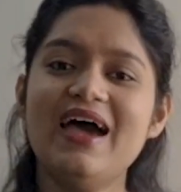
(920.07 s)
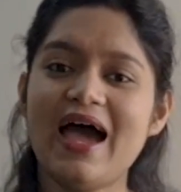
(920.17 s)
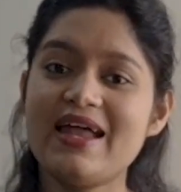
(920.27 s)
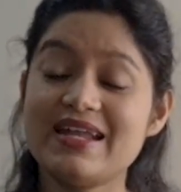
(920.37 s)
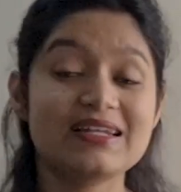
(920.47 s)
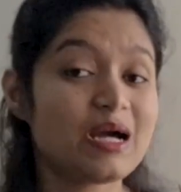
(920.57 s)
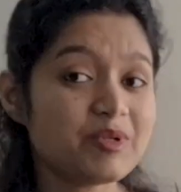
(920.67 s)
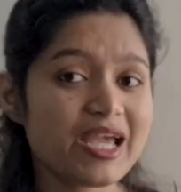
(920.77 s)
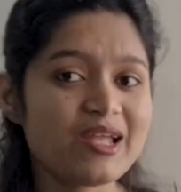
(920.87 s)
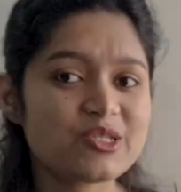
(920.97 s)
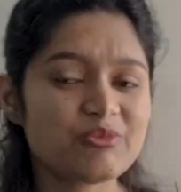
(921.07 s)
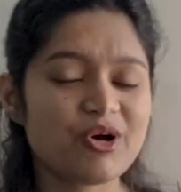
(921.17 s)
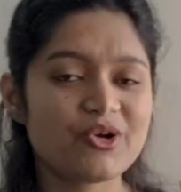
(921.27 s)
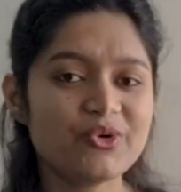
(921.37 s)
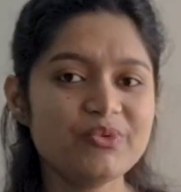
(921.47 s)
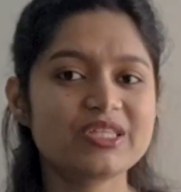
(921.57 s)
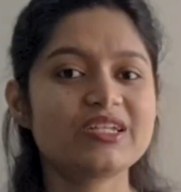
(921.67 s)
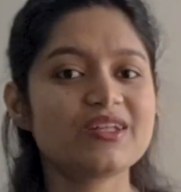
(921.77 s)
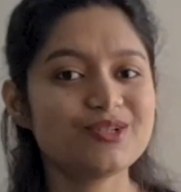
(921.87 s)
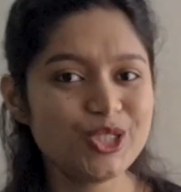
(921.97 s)
and I'll come again tomorrow with
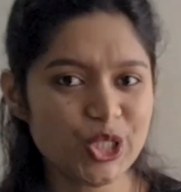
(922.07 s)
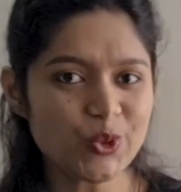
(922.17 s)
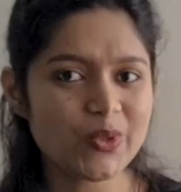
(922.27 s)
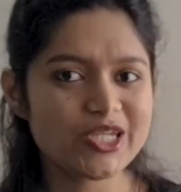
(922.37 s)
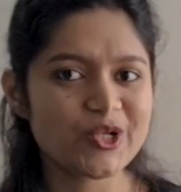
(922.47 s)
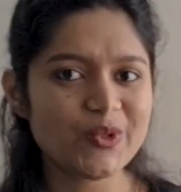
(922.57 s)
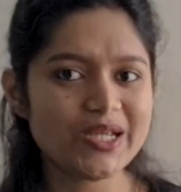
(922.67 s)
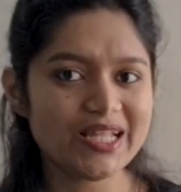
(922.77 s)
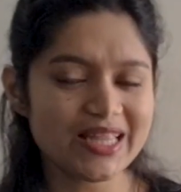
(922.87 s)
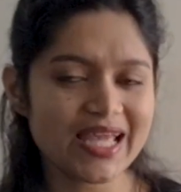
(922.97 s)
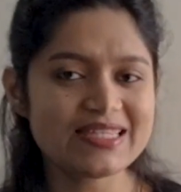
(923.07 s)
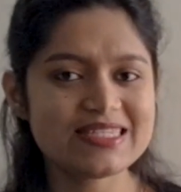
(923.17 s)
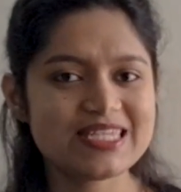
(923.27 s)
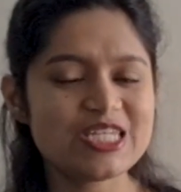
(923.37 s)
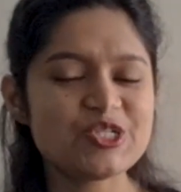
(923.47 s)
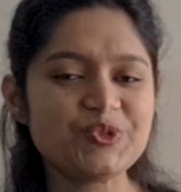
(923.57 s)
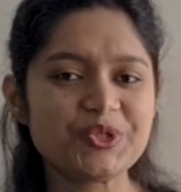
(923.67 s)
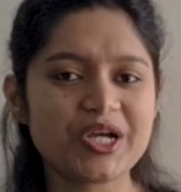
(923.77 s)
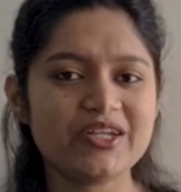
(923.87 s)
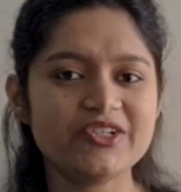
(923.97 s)
another new video till then stay tuned
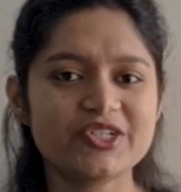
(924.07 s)
to